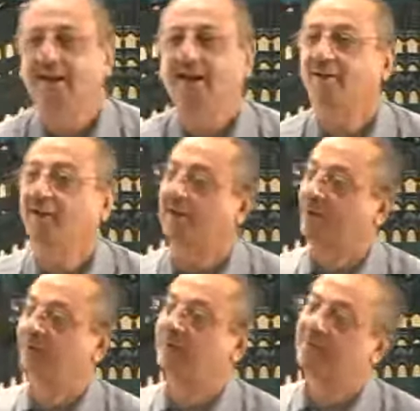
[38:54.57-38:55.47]
And
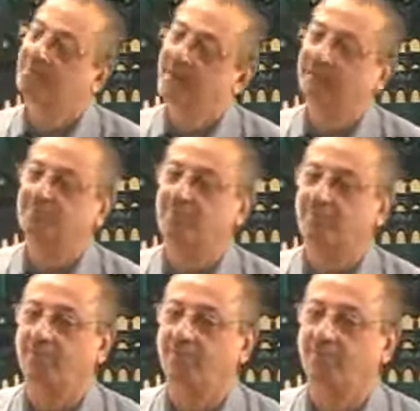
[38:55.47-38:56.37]
khabar remains
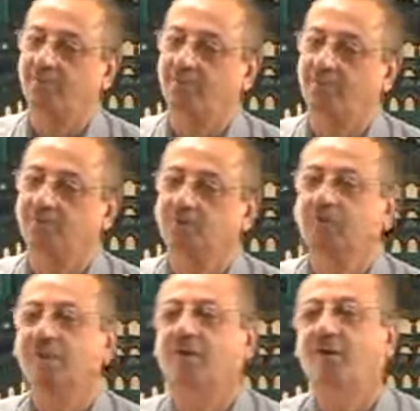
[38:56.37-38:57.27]
marfu, so
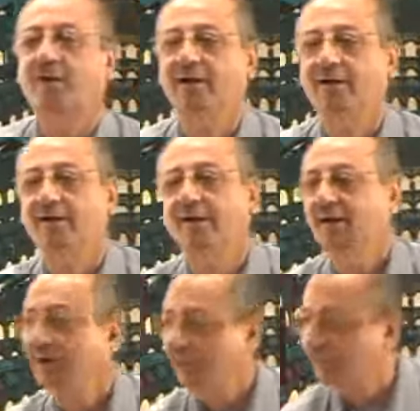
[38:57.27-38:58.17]
we call it
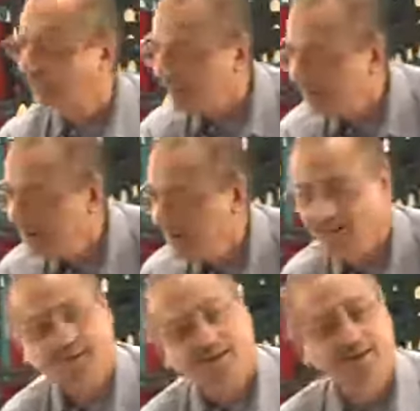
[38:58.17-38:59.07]
khabar
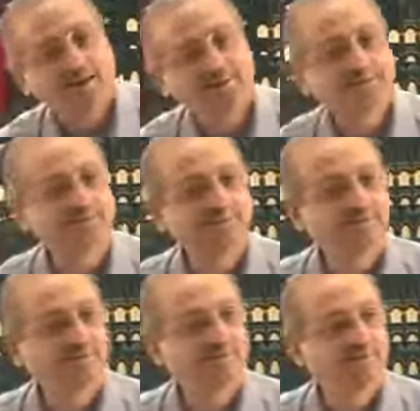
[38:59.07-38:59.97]
inna,
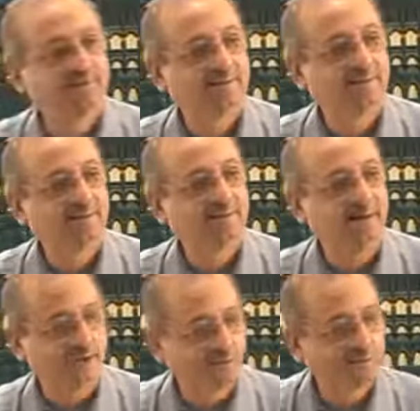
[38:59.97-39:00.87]
khalas.
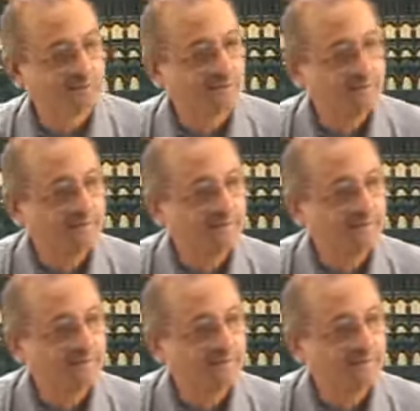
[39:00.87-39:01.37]
Are you with me?